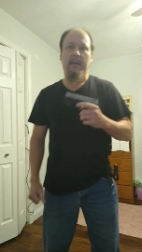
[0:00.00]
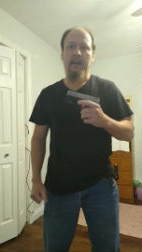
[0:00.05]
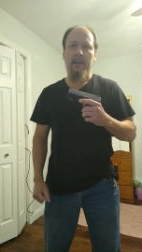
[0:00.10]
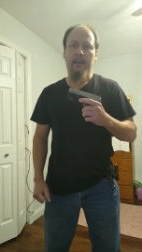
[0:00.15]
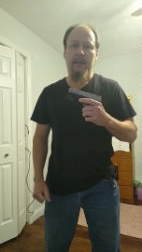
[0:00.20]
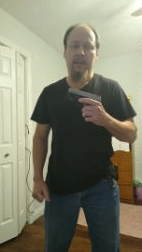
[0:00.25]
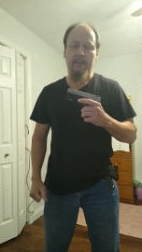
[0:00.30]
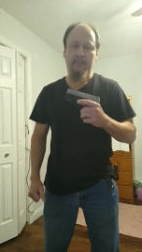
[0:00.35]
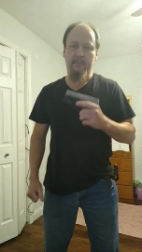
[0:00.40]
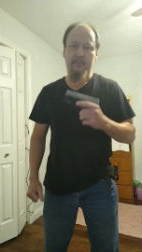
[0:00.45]

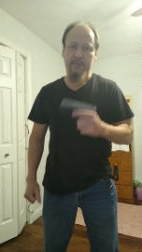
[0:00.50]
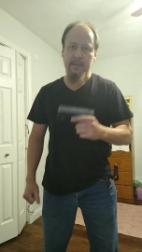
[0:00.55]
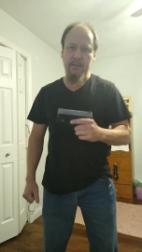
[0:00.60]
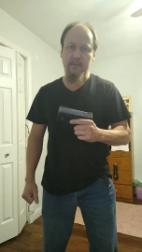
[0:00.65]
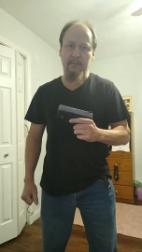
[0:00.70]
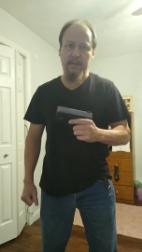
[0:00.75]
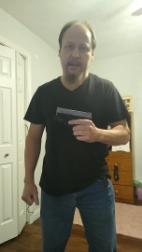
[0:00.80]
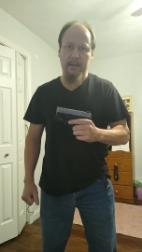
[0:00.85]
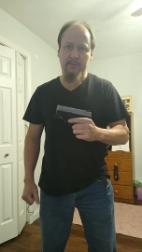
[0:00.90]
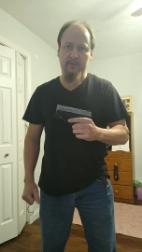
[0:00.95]
In
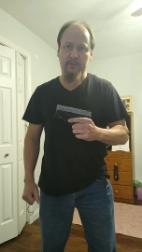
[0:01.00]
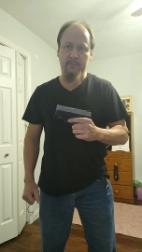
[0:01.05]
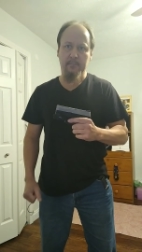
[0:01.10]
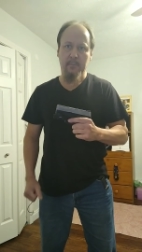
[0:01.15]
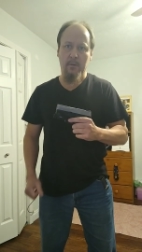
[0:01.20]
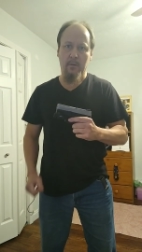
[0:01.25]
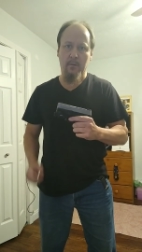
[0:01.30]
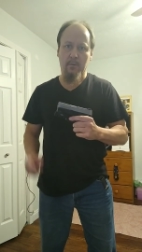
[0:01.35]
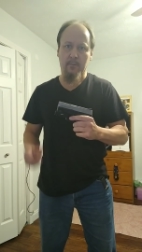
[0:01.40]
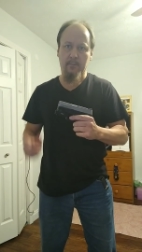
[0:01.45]
single action
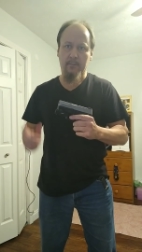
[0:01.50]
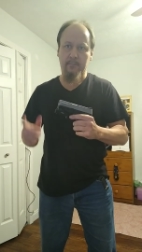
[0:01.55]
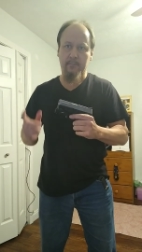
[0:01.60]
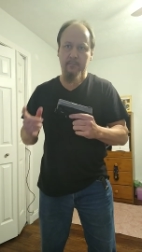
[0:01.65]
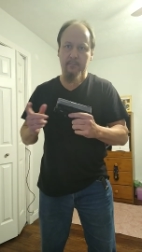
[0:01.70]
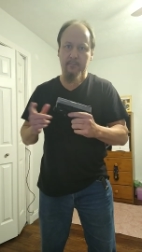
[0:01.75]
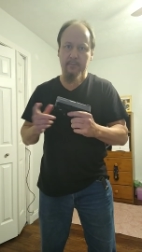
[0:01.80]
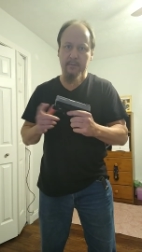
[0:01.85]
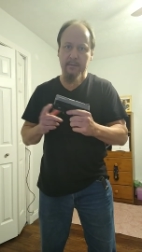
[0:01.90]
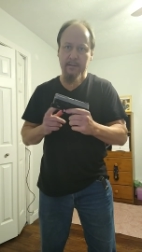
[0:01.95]
mode,
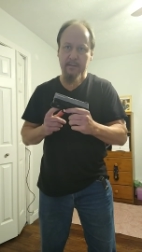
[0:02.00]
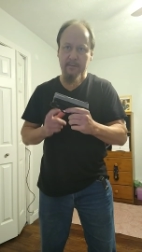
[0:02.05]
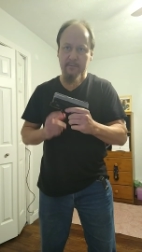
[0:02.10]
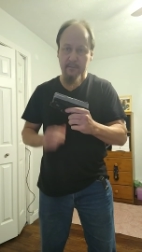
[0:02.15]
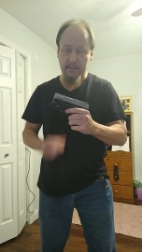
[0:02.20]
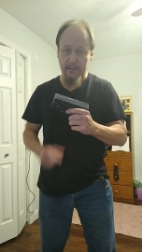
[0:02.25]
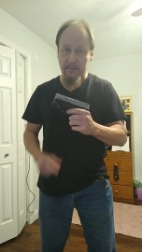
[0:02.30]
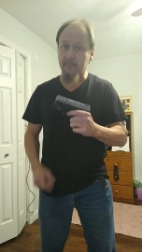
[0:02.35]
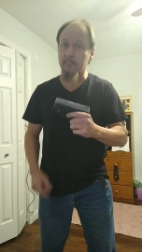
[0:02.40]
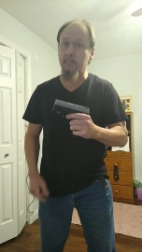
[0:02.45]

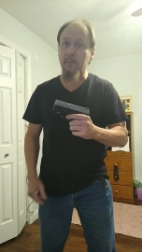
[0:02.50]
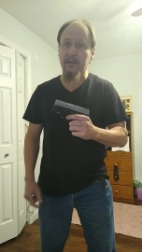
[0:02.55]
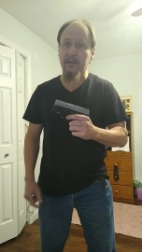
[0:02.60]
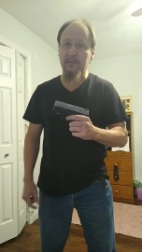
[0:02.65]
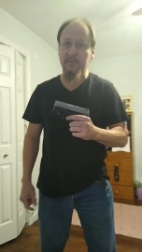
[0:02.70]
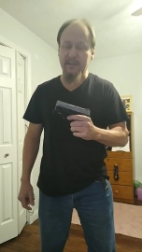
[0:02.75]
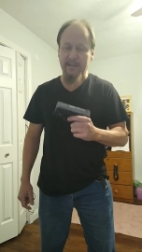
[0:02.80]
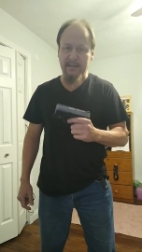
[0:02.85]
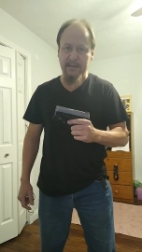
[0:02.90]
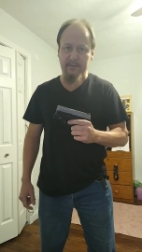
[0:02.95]
it's
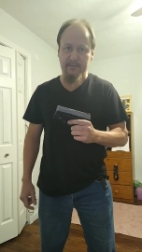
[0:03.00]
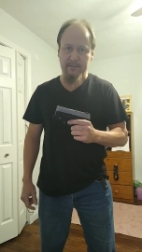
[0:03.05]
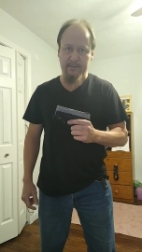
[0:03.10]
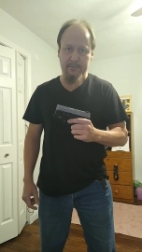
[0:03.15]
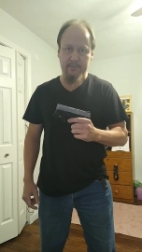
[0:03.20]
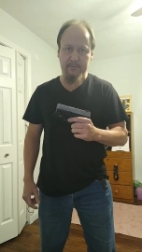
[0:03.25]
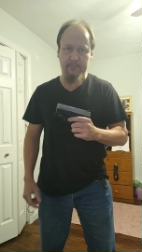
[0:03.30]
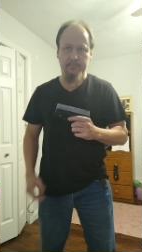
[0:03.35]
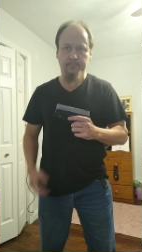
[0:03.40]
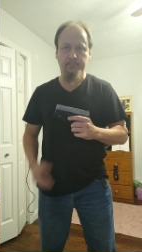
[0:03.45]
much
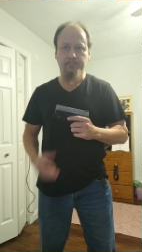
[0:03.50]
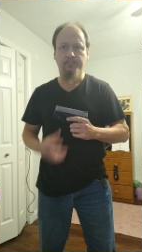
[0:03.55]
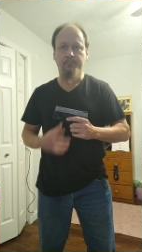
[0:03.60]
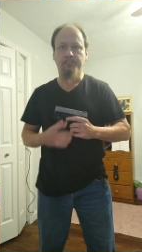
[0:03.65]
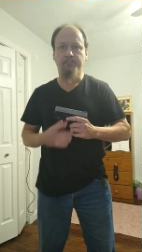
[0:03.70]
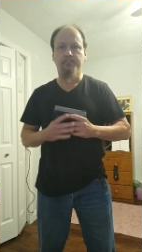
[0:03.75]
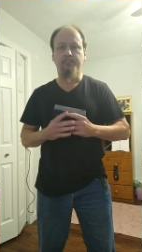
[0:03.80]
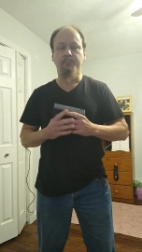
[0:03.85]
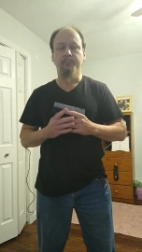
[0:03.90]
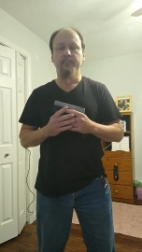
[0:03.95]
easier.
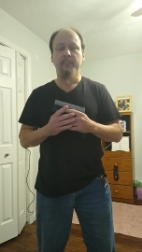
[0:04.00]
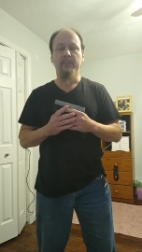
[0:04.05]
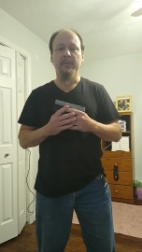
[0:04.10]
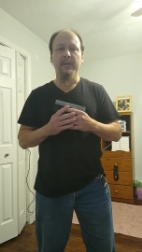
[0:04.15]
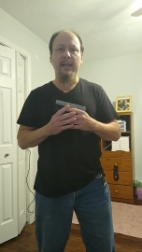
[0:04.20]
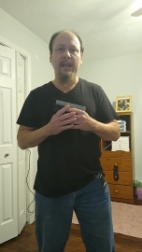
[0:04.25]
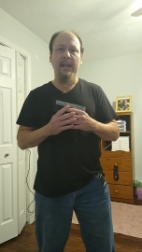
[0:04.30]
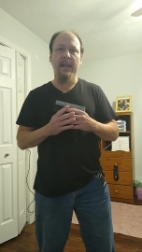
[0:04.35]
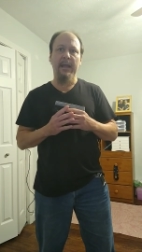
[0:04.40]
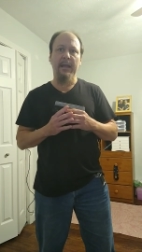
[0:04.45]

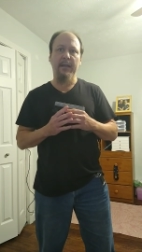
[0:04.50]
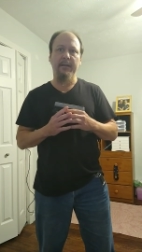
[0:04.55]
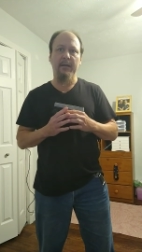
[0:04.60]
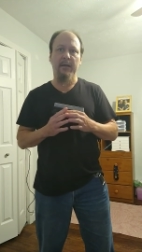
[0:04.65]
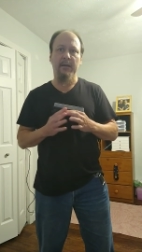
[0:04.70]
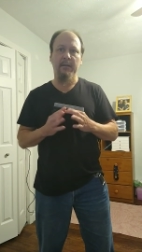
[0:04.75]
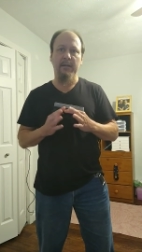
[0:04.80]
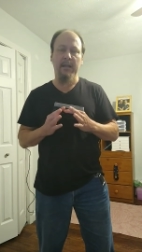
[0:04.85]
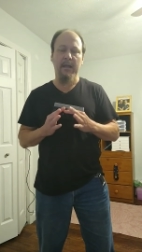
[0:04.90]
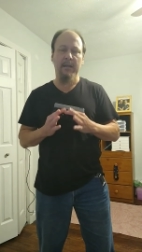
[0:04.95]
And
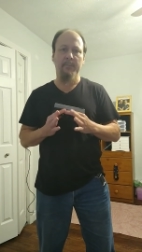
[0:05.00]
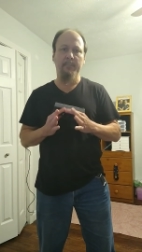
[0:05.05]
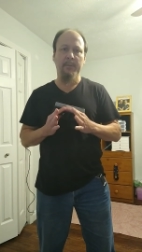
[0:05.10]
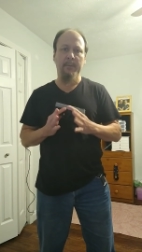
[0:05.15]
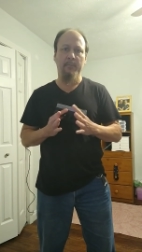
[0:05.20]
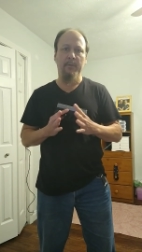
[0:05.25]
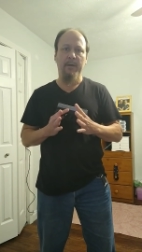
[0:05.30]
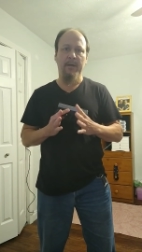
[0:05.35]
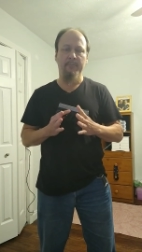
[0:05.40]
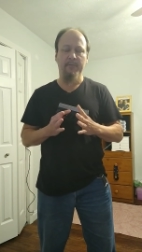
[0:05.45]
a lot of
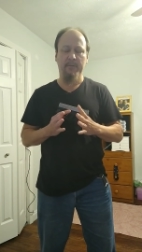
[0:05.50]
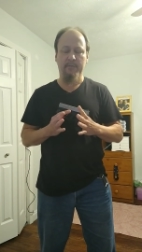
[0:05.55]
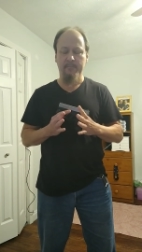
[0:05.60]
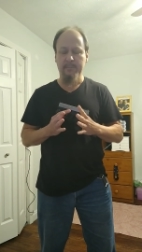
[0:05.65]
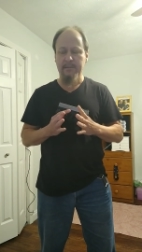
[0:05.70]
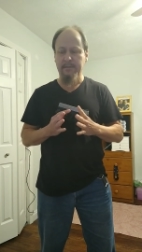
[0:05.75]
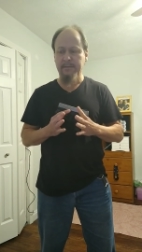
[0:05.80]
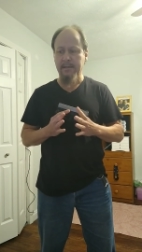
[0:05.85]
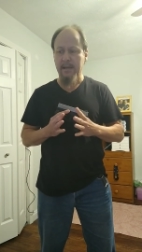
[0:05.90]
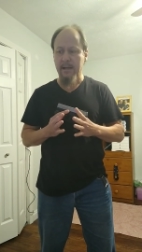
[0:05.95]
people have this
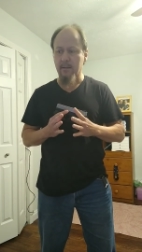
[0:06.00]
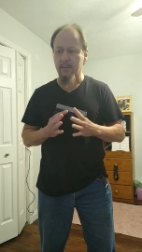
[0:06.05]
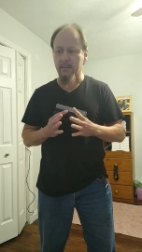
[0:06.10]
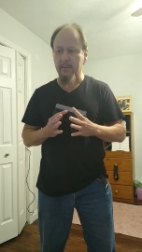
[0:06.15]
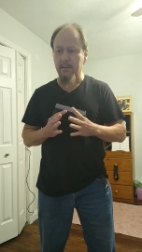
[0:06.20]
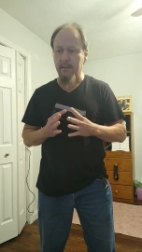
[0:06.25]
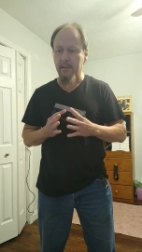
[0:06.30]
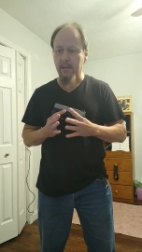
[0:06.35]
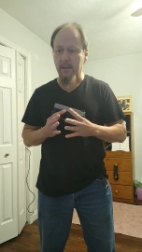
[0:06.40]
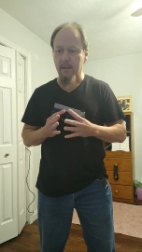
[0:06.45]

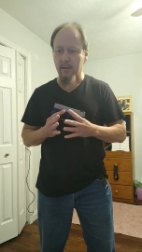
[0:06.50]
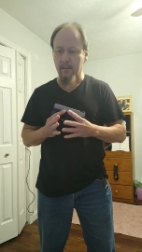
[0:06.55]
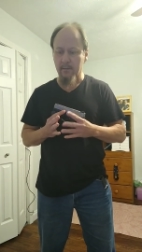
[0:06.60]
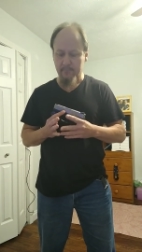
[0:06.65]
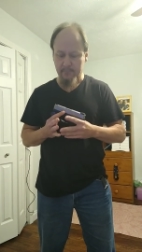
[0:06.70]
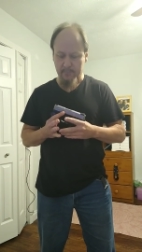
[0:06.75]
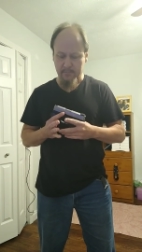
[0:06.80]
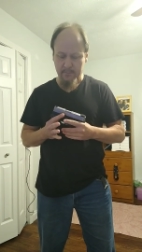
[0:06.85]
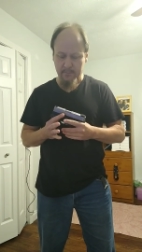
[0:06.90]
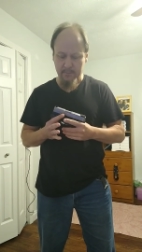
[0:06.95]
mentality
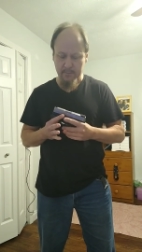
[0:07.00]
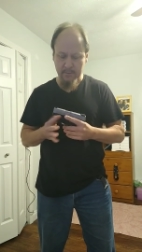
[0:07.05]
of